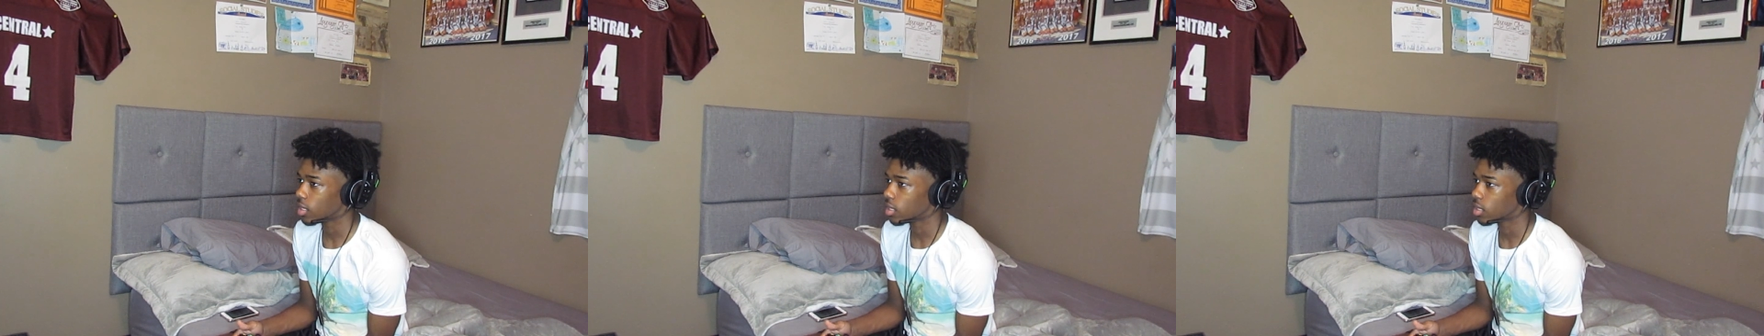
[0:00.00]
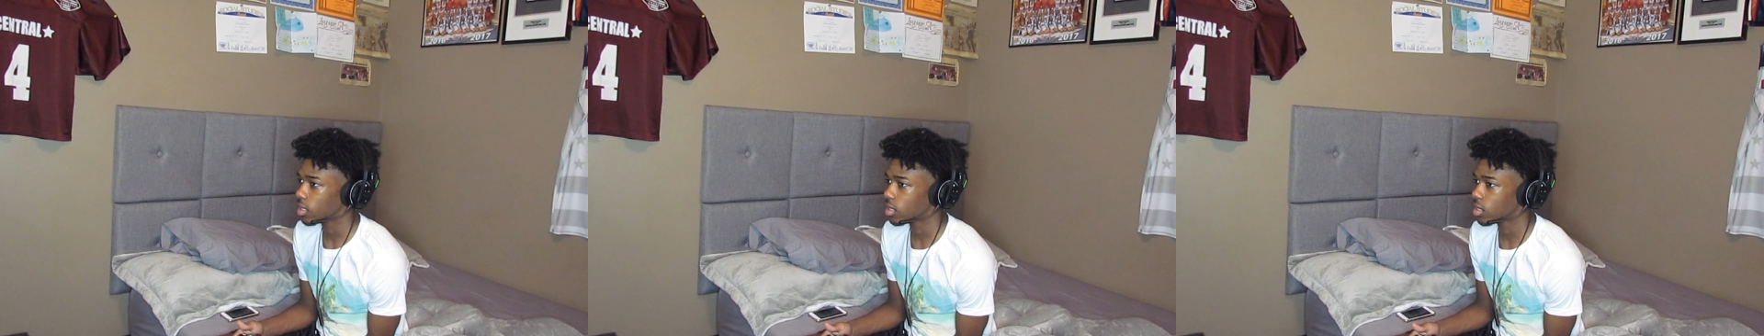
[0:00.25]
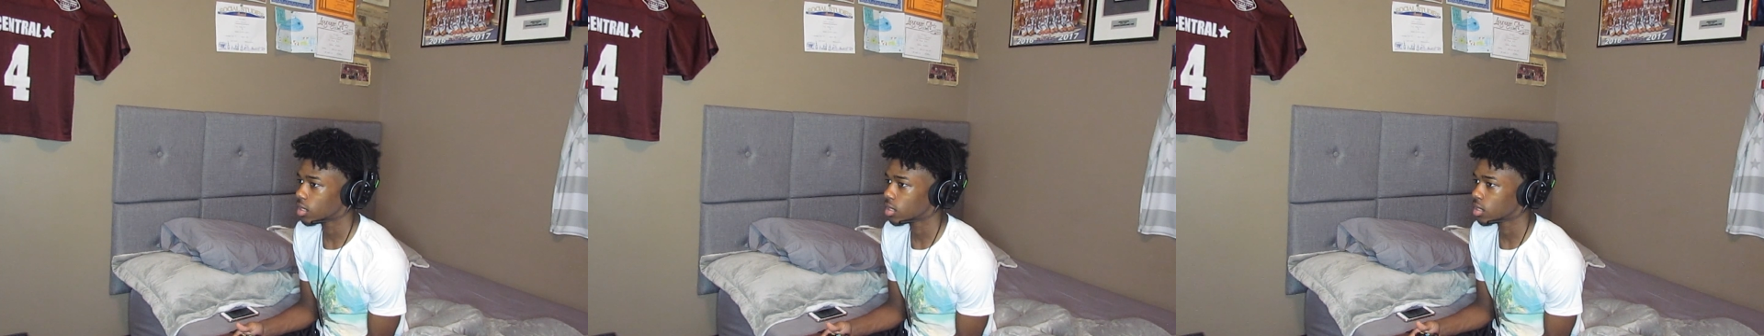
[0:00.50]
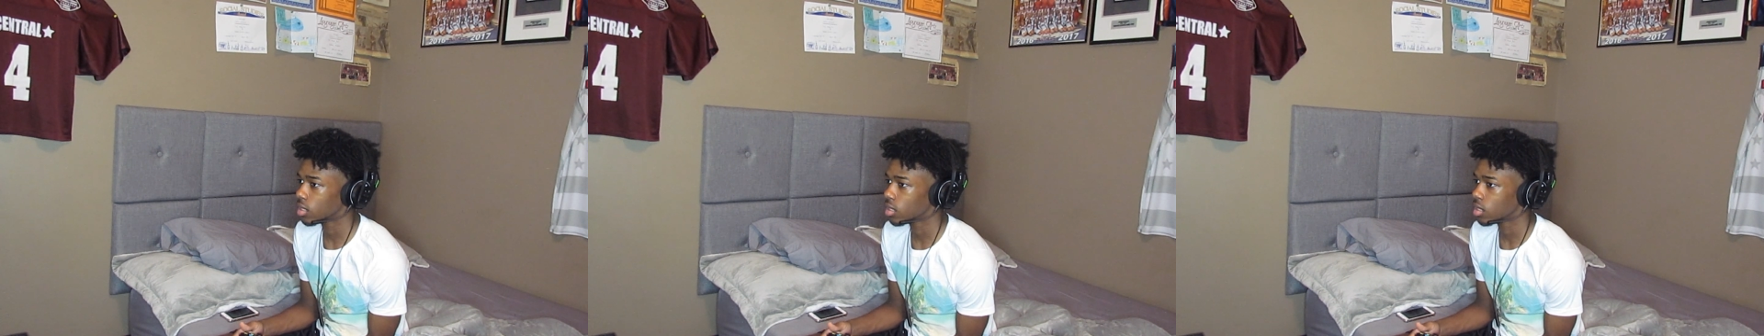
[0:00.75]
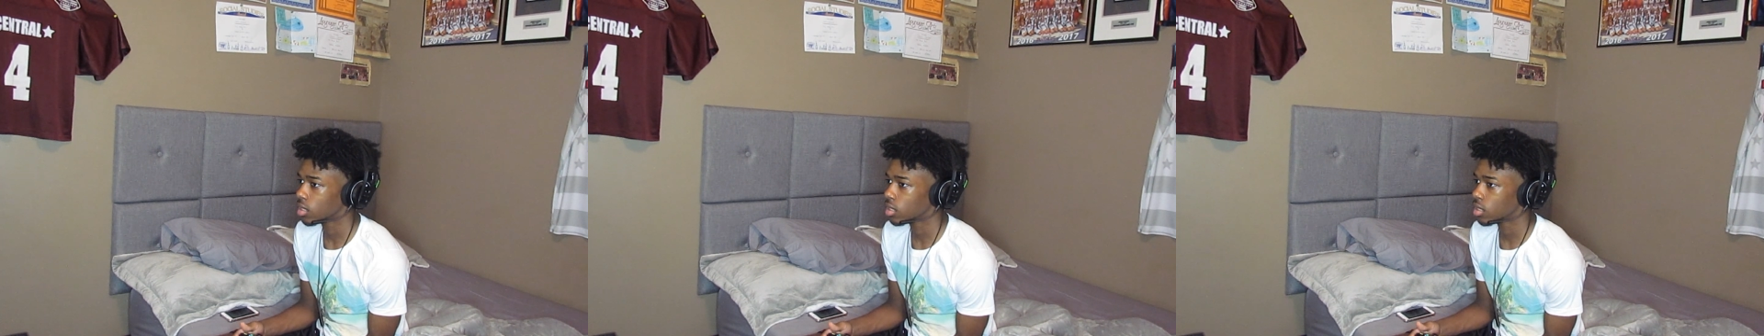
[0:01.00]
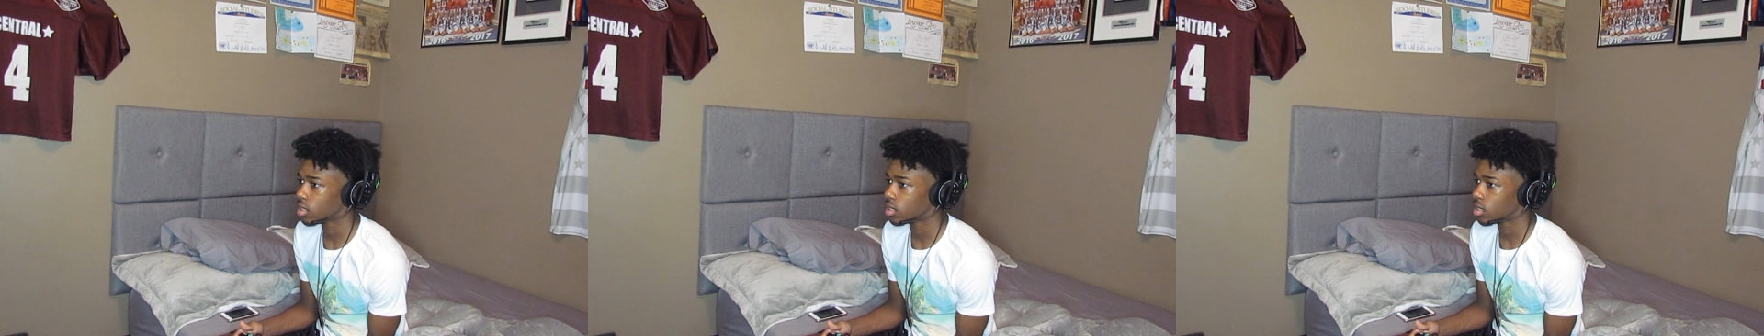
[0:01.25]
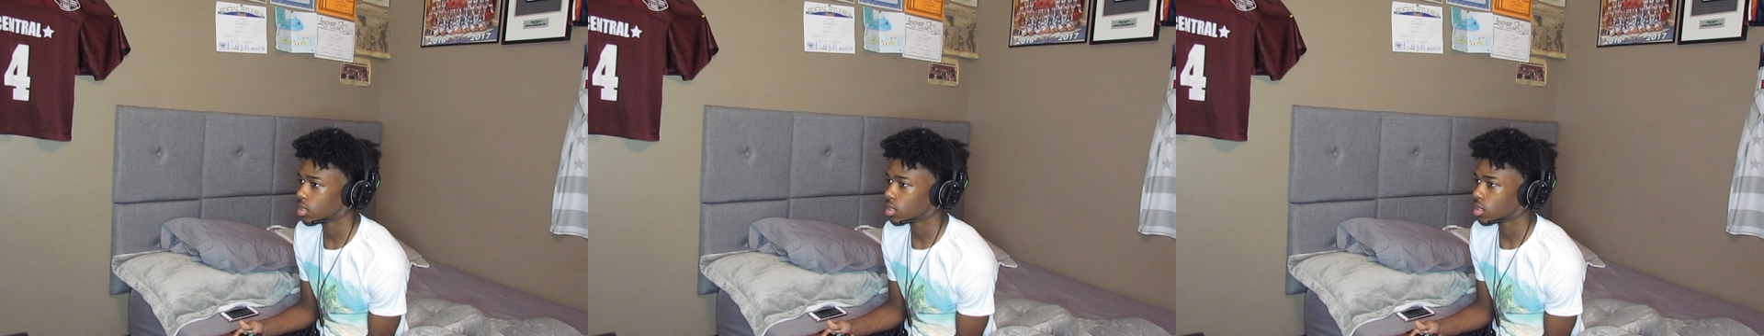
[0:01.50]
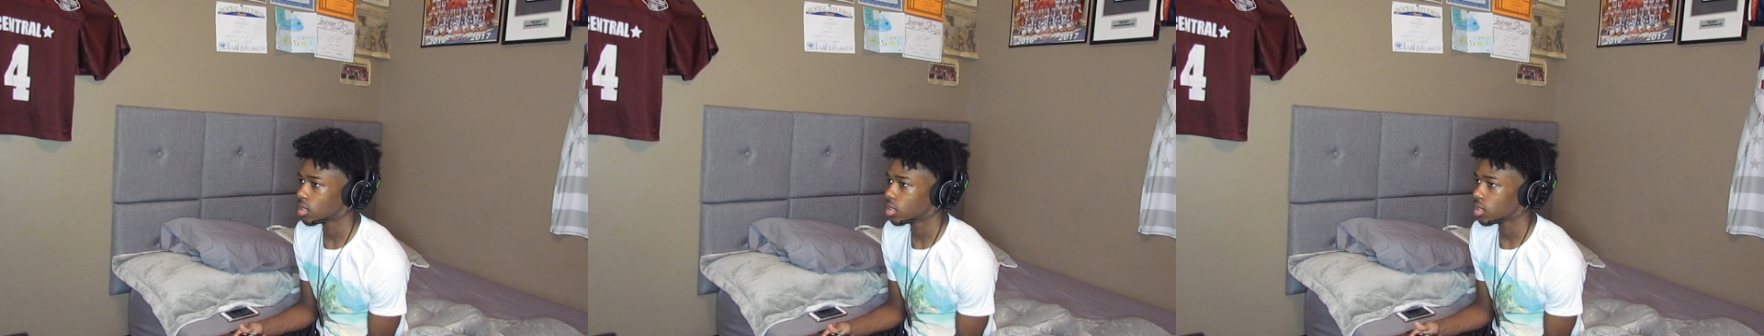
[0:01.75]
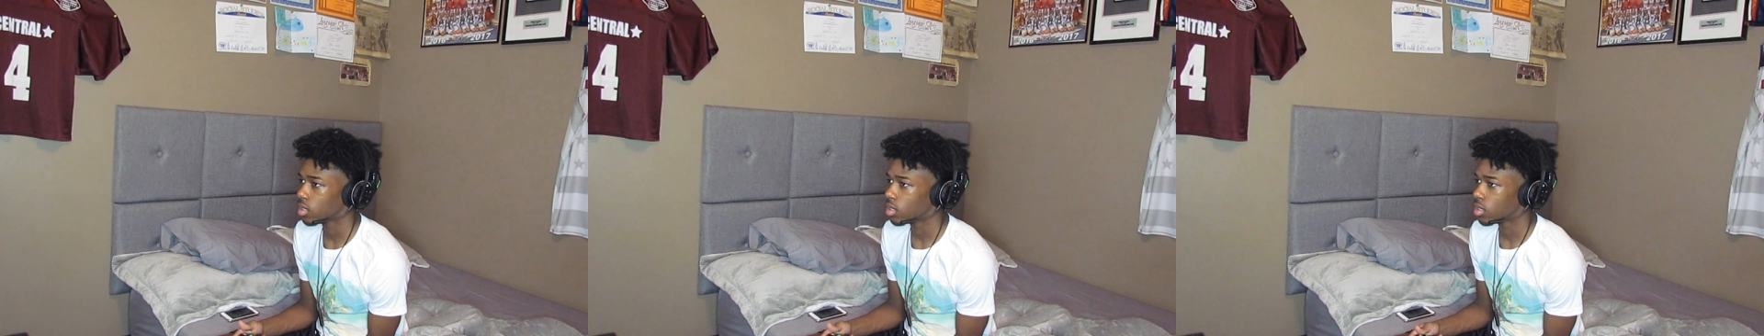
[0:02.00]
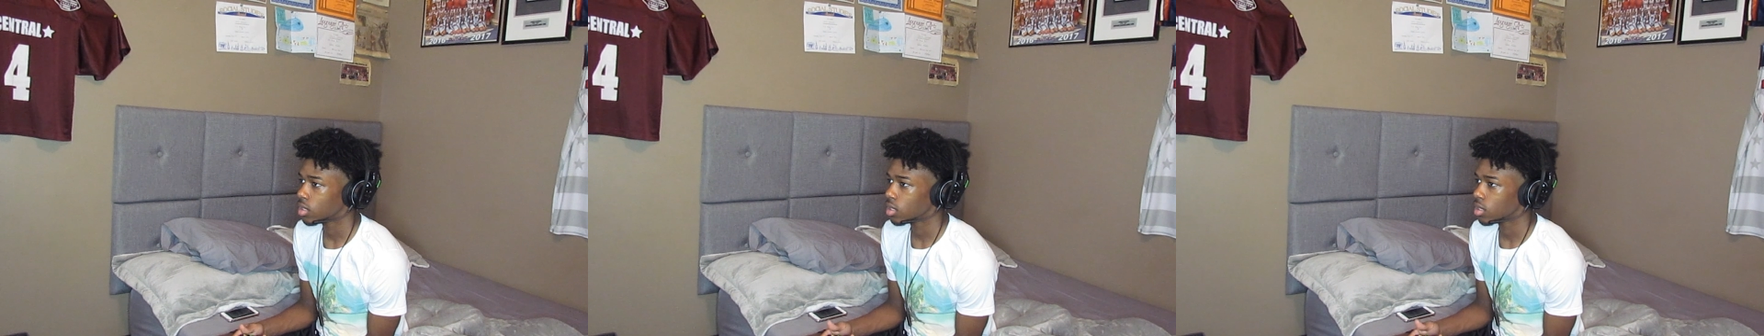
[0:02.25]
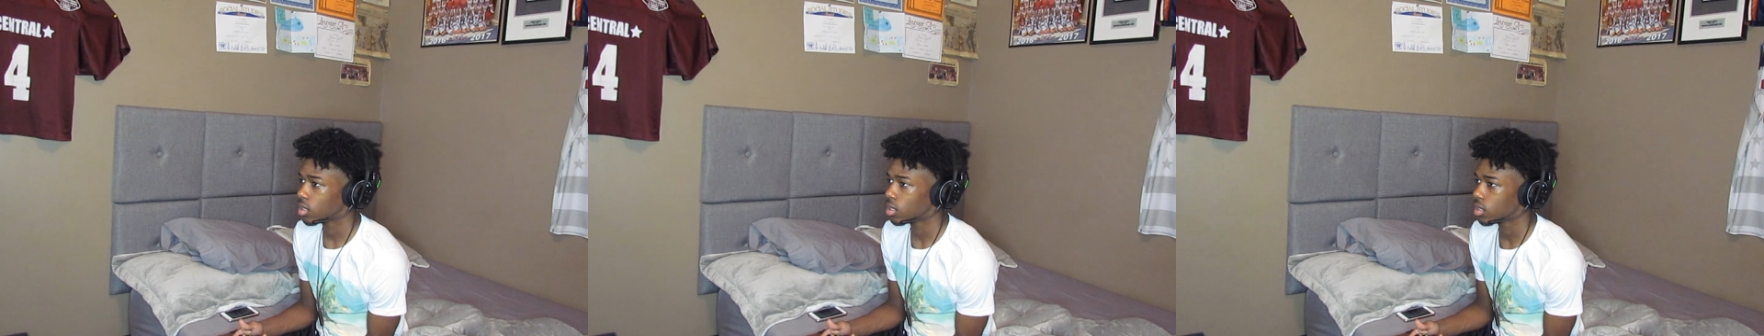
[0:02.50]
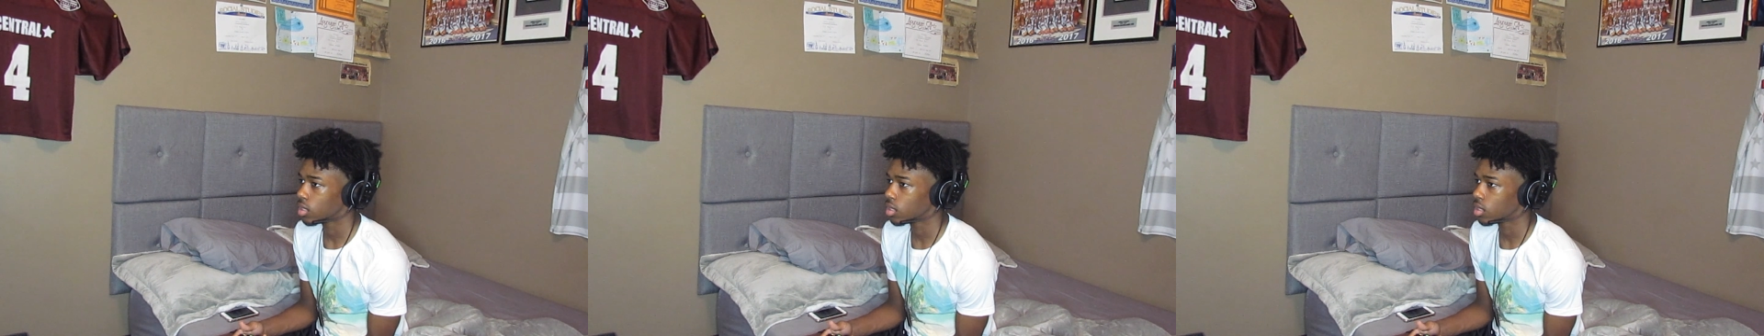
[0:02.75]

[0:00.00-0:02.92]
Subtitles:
Fish in wild areas around the world. From the